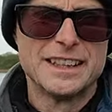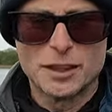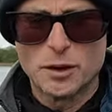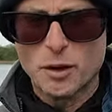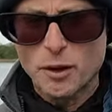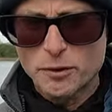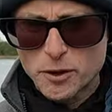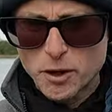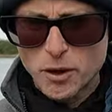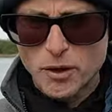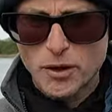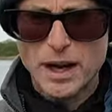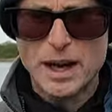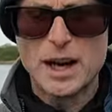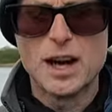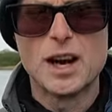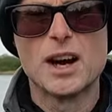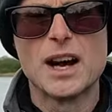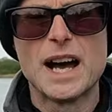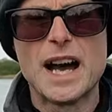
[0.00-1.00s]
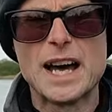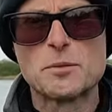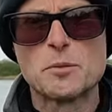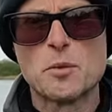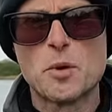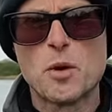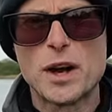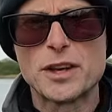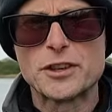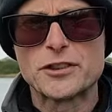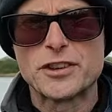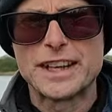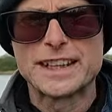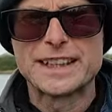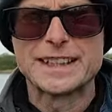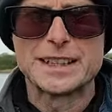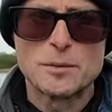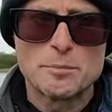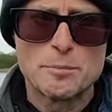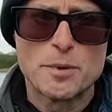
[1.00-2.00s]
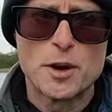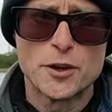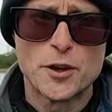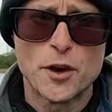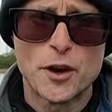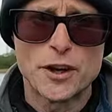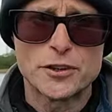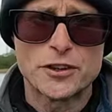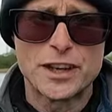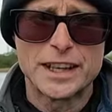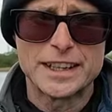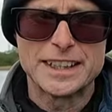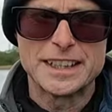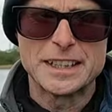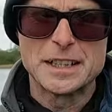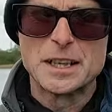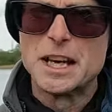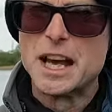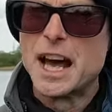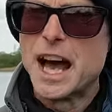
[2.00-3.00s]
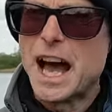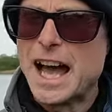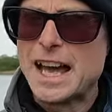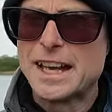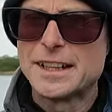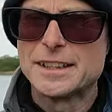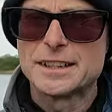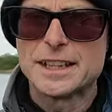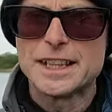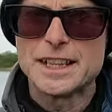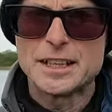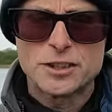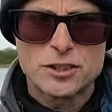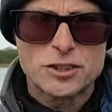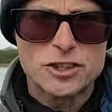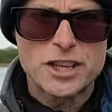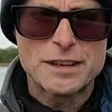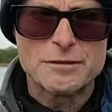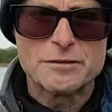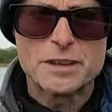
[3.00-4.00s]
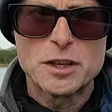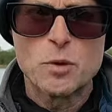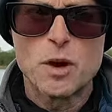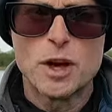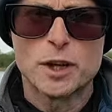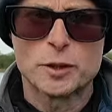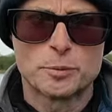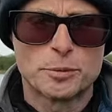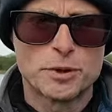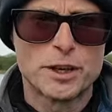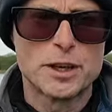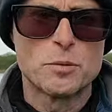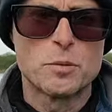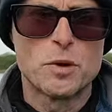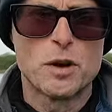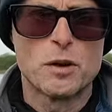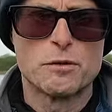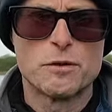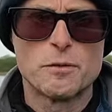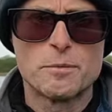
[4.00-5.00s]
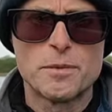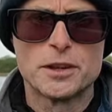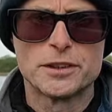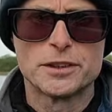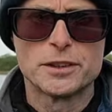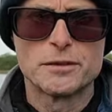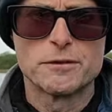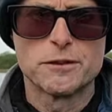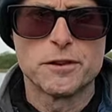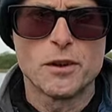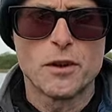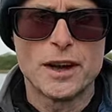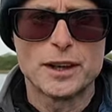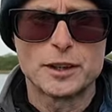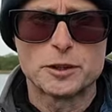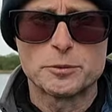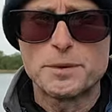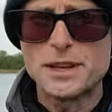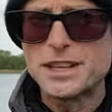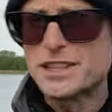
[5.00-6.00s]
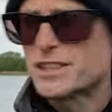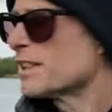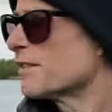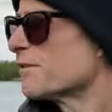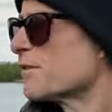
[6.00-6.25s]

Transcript: So I've got animal eye tracking and bird eye tracking, and it generally works pretty well for birds in flight, especially